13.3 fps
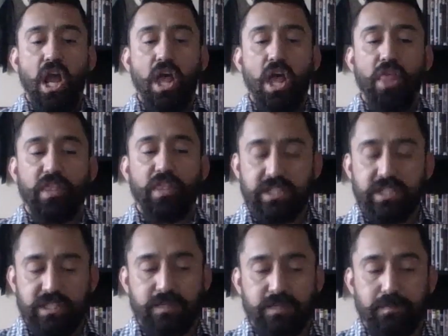this
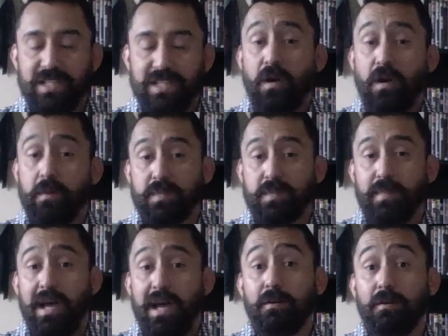just speaks volumes about
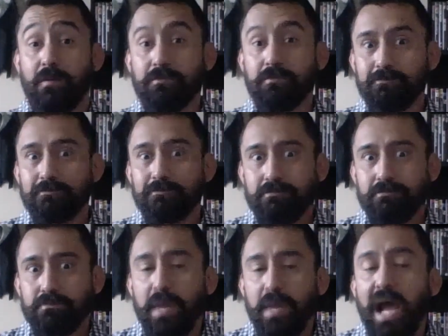how
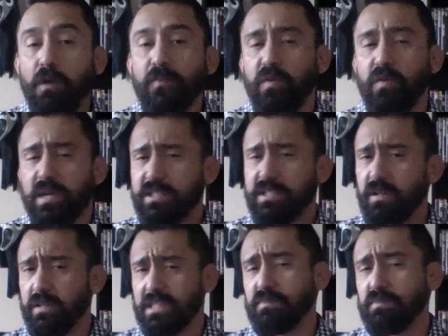powerful and
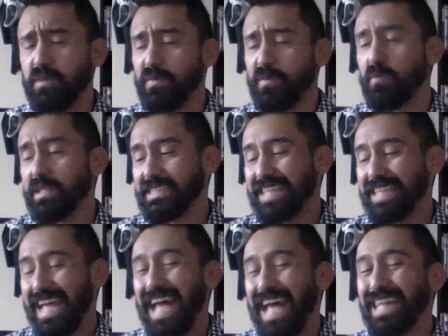dark this movie was, is
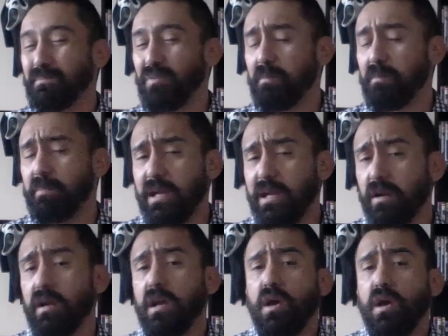that at the premiere,
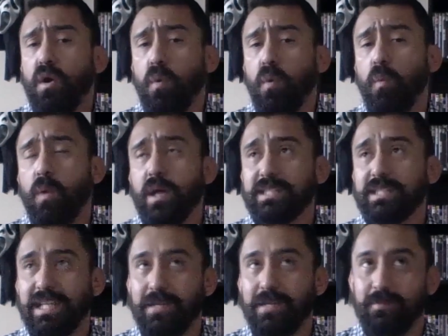once
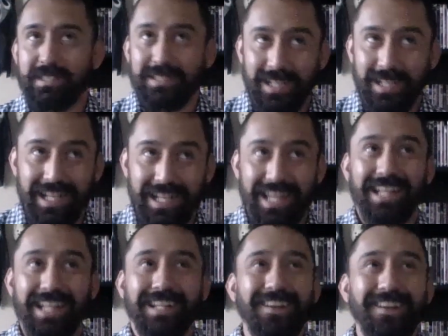it was done
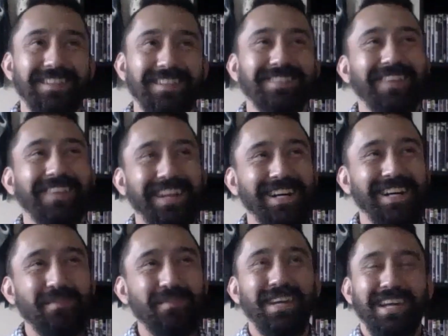and curtains went
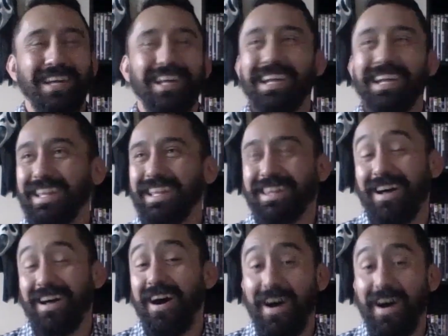up, the
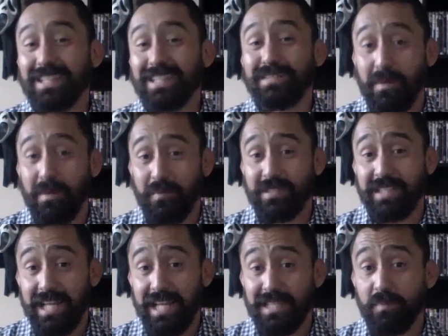audience members
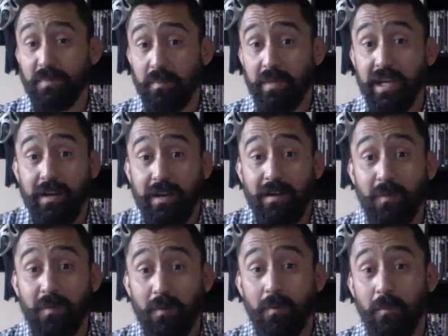at the
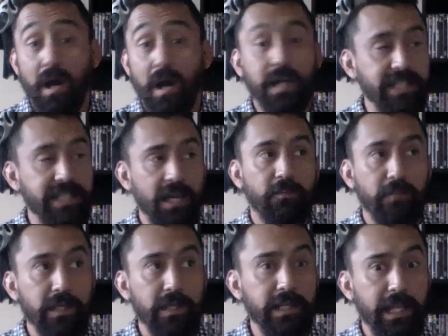premiere walked out,
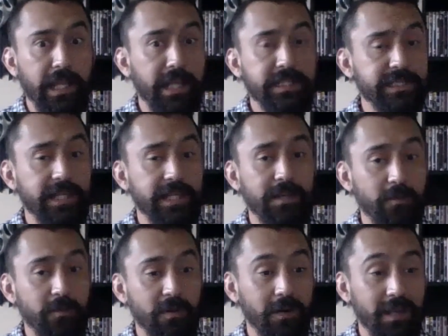really. They didn't say a
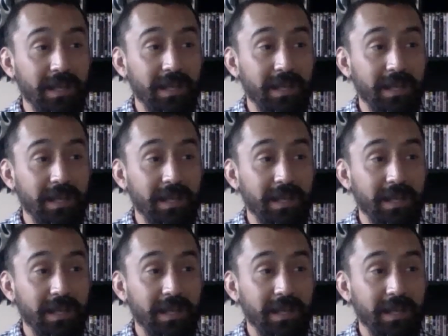word.